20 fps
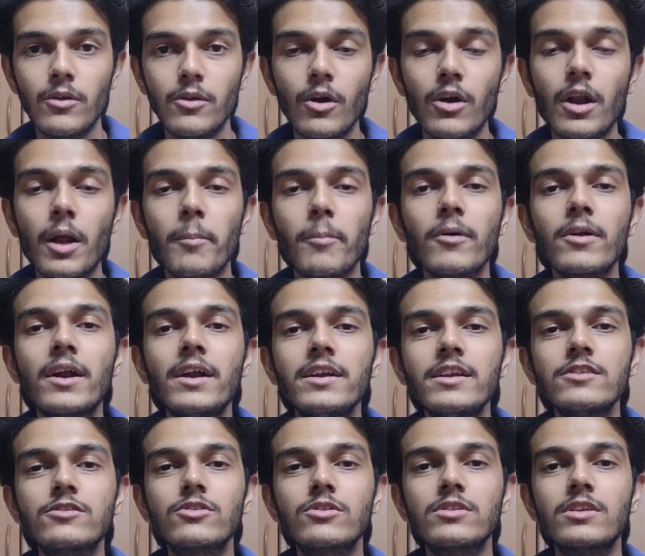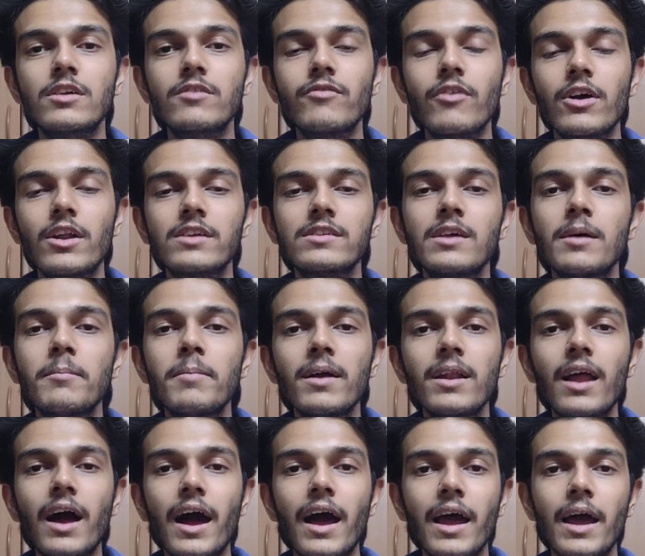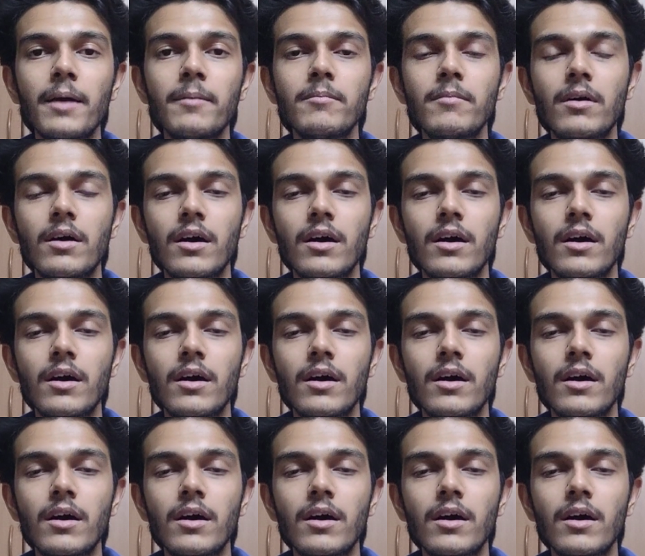your opponent is choosing. For example, I am